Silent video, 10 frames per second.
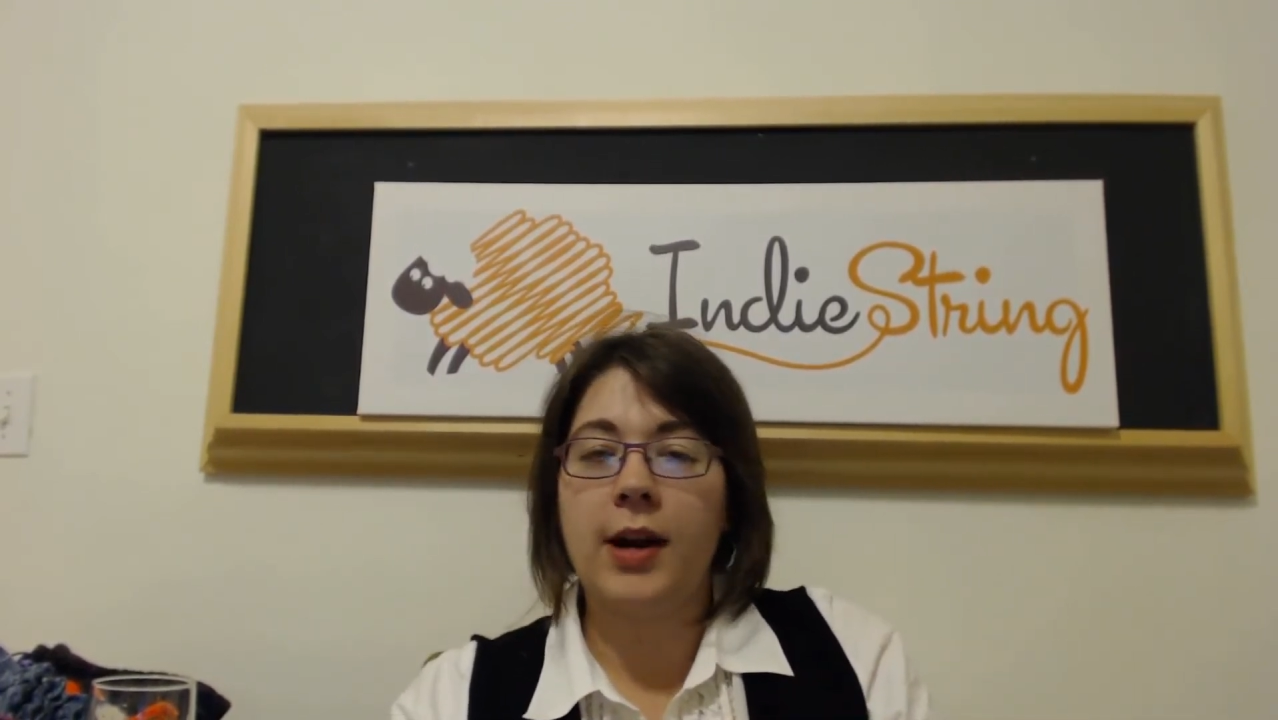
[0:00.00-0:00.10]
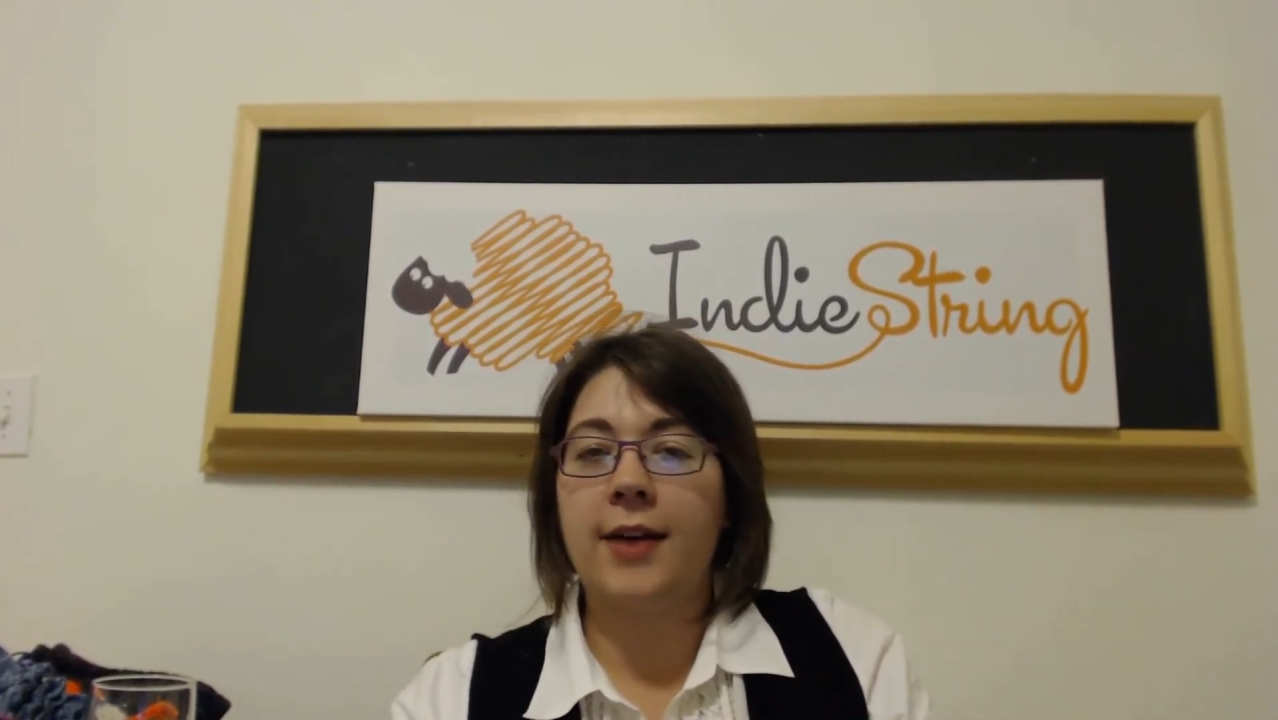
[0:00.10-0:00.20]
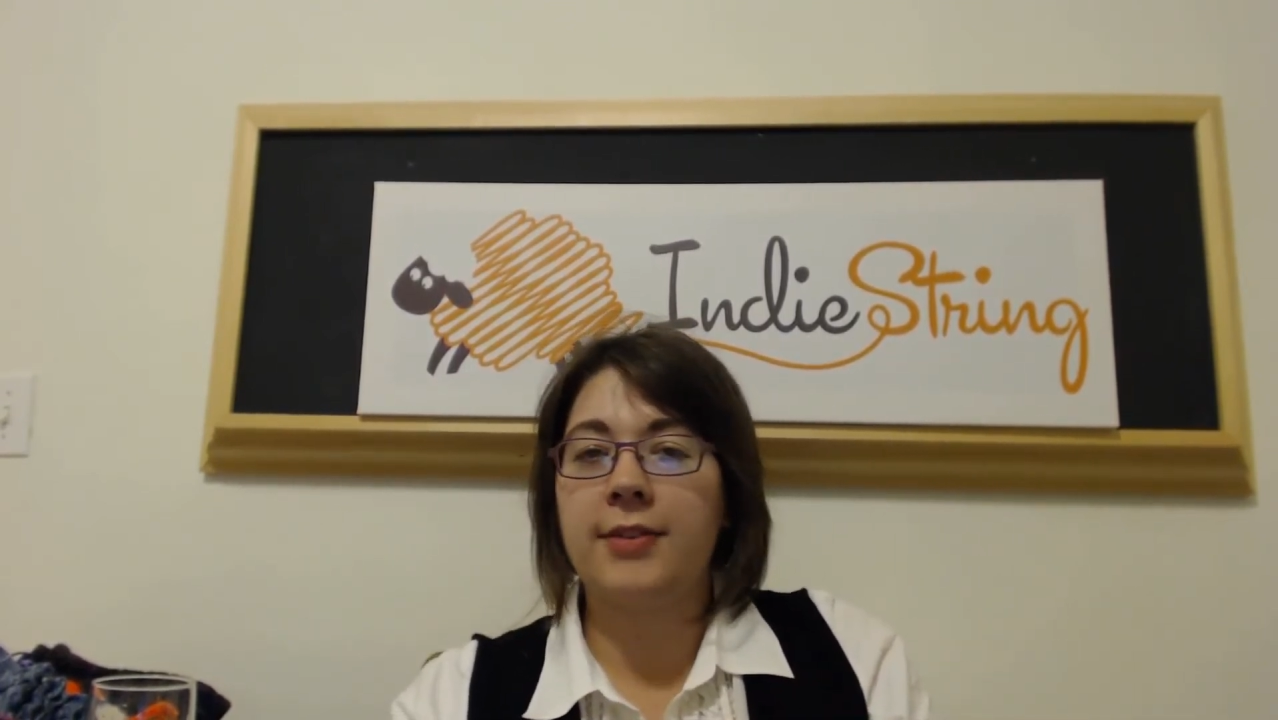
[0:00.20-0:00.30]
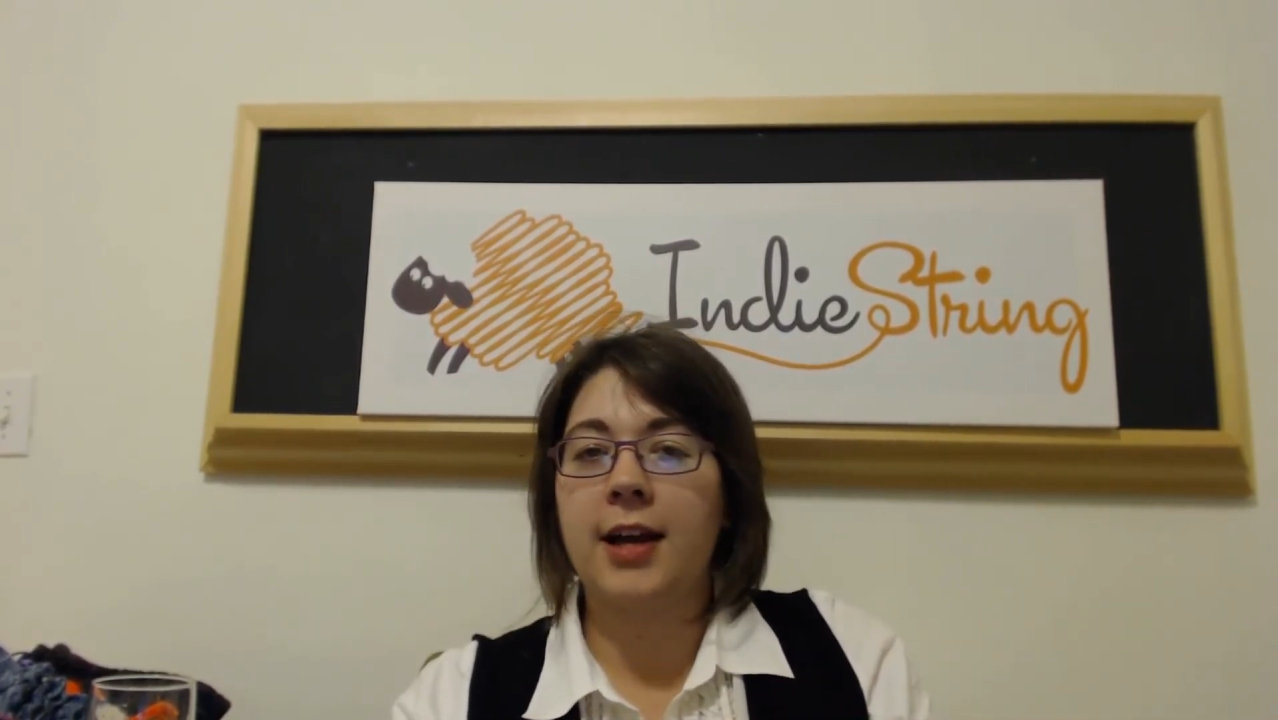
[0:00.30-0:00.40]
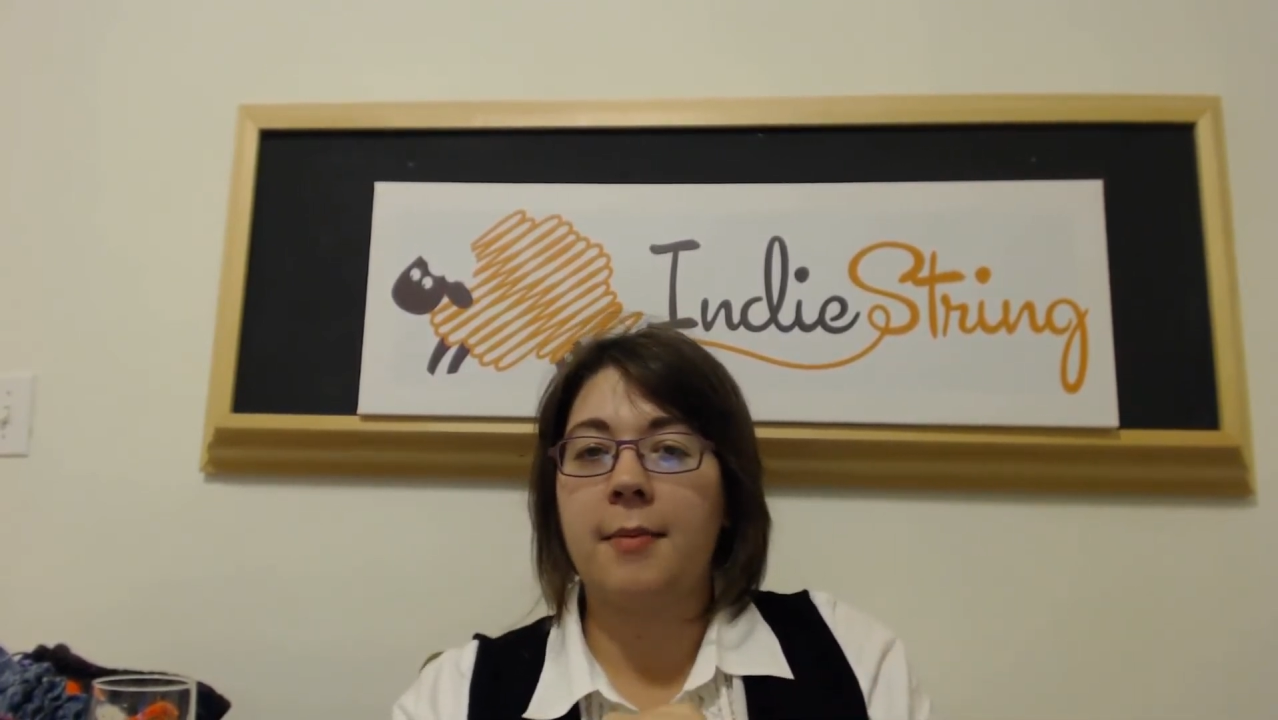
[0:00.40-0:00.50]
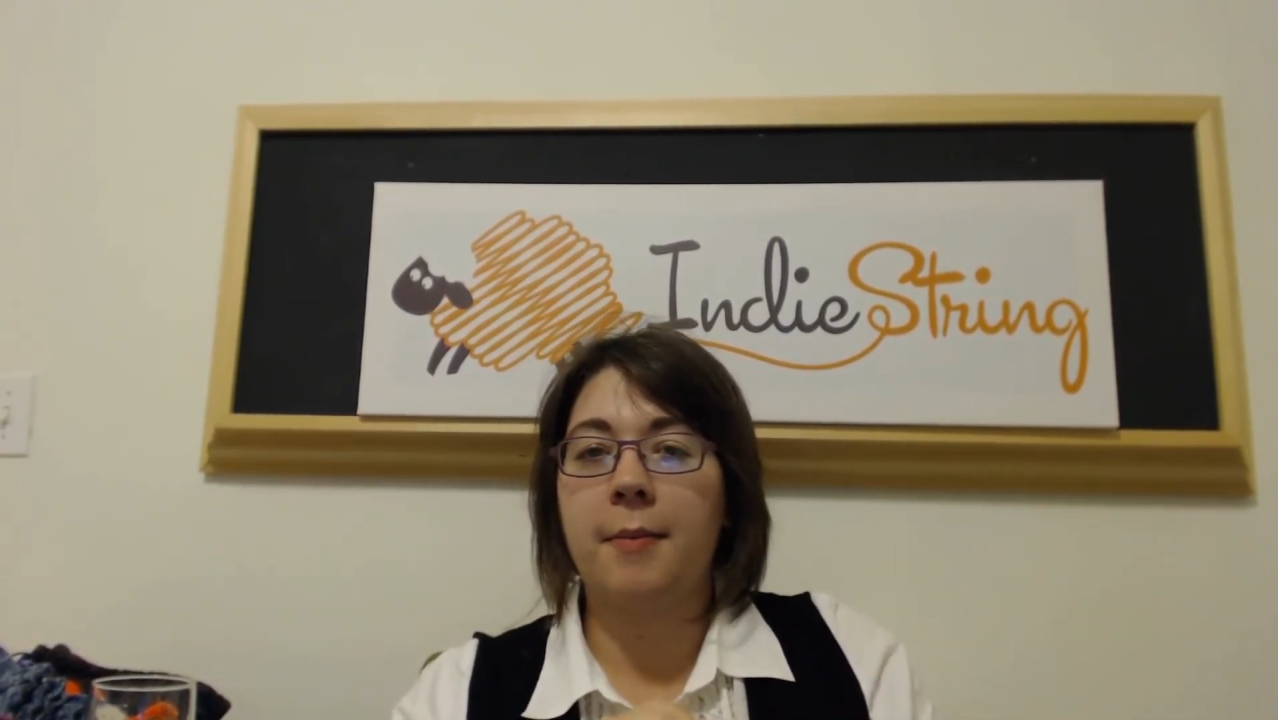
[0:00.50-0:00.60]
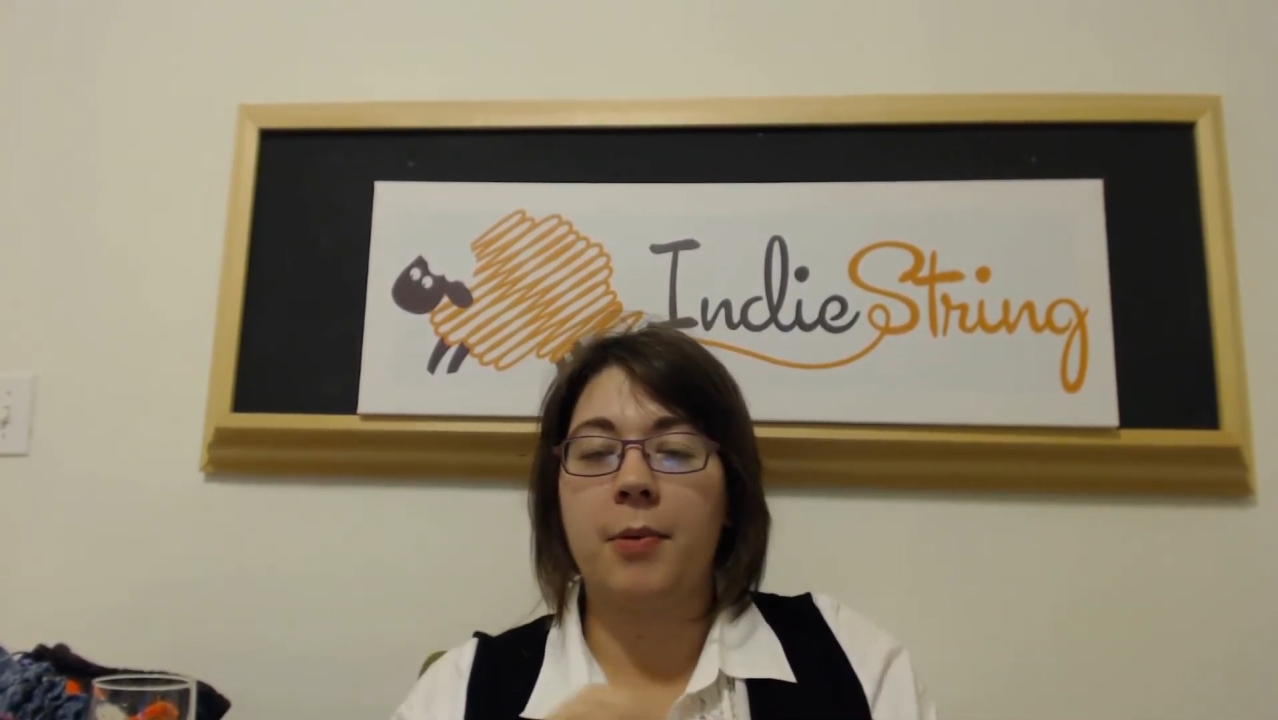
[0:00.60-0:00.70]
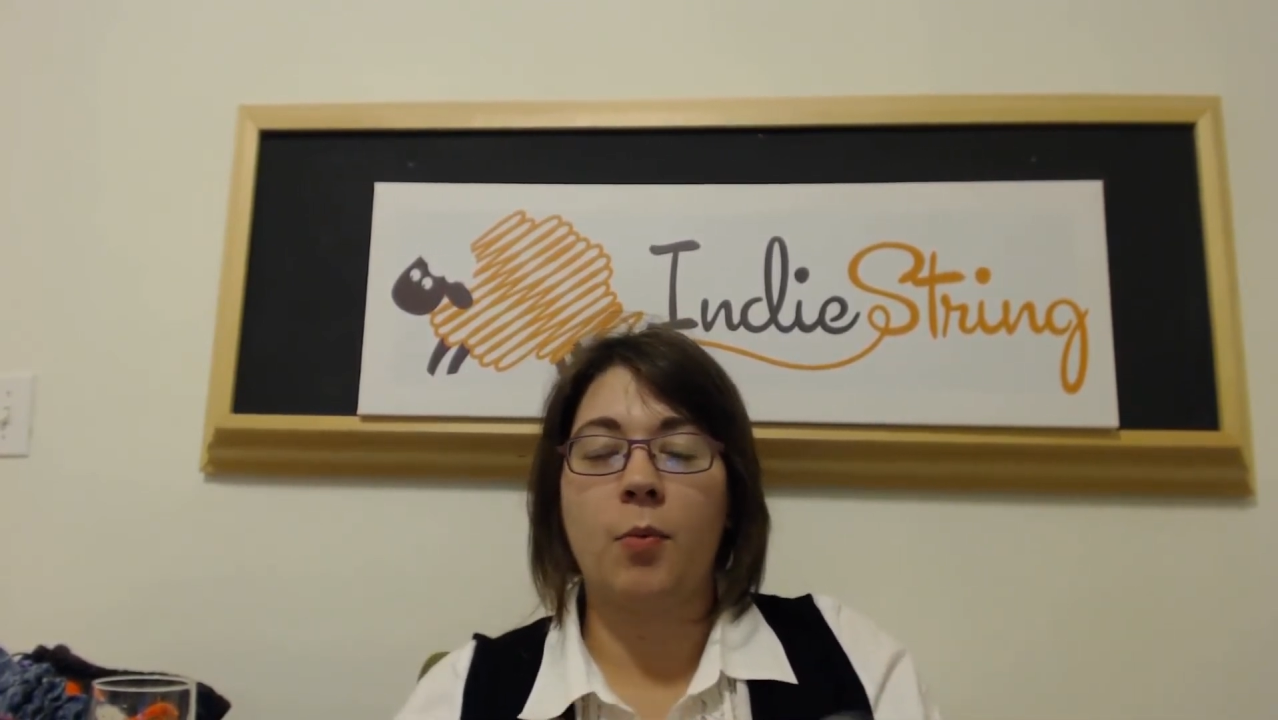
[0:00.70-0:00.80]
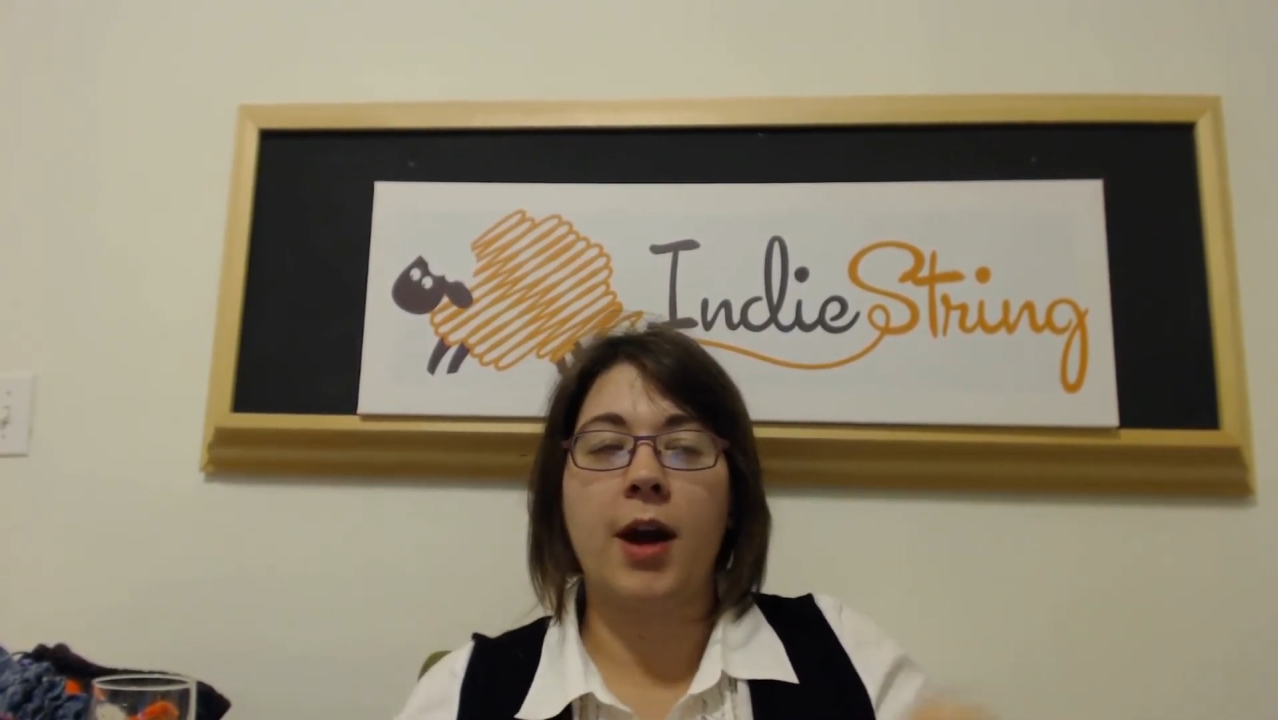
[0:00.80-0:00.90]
when I have to come up and